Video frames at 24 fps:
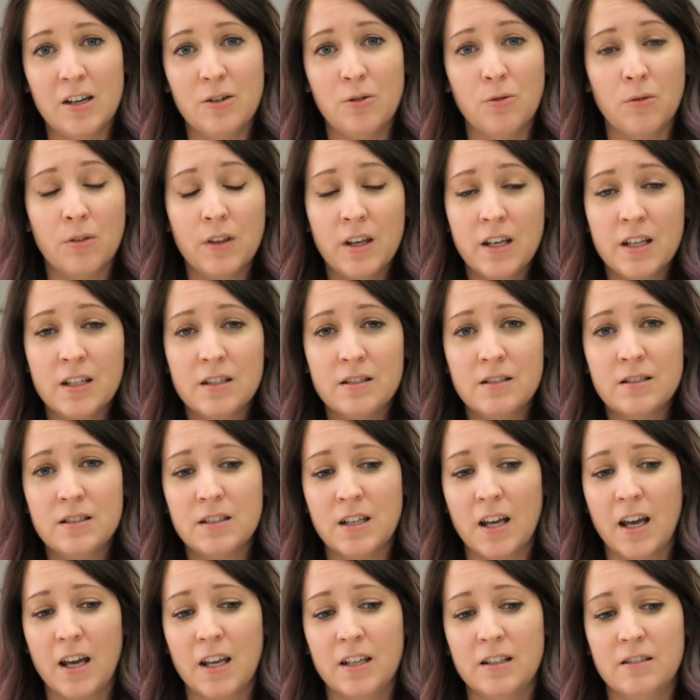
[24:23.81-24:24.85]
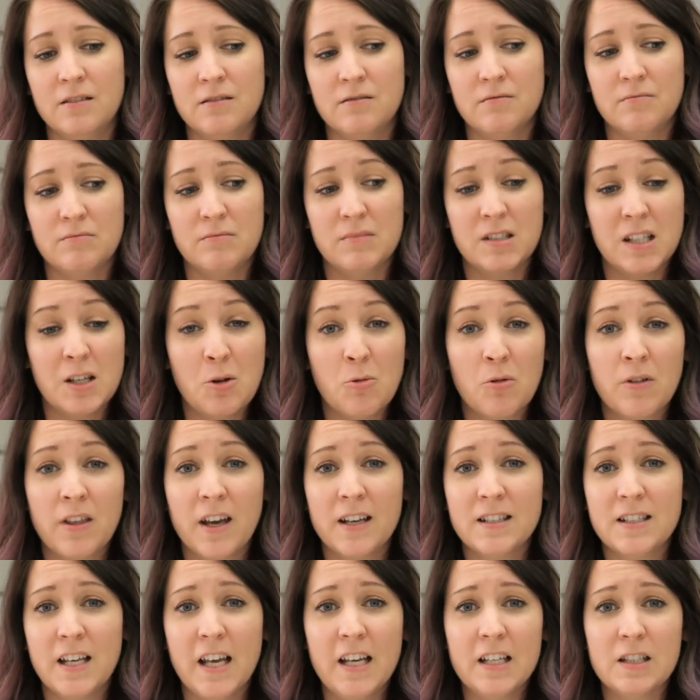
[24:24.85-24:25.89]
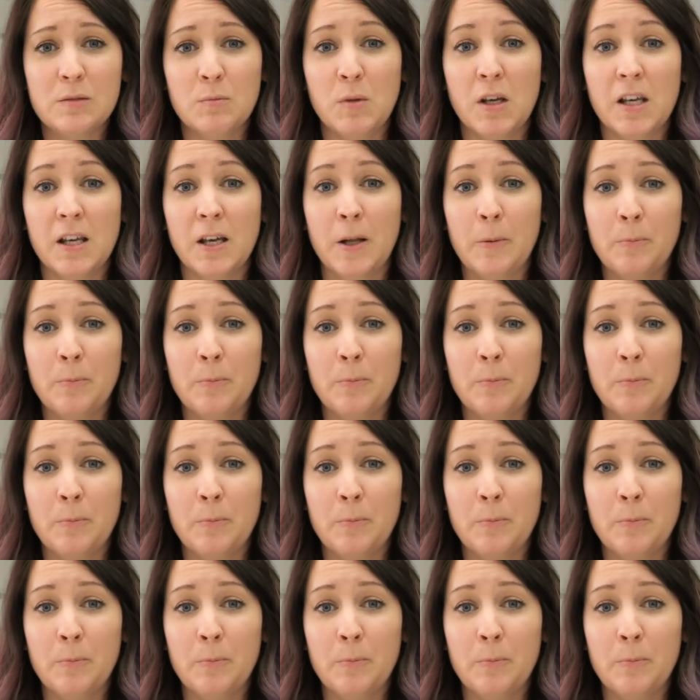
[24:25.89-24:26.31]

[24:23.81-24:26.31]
new things and see where that takes me.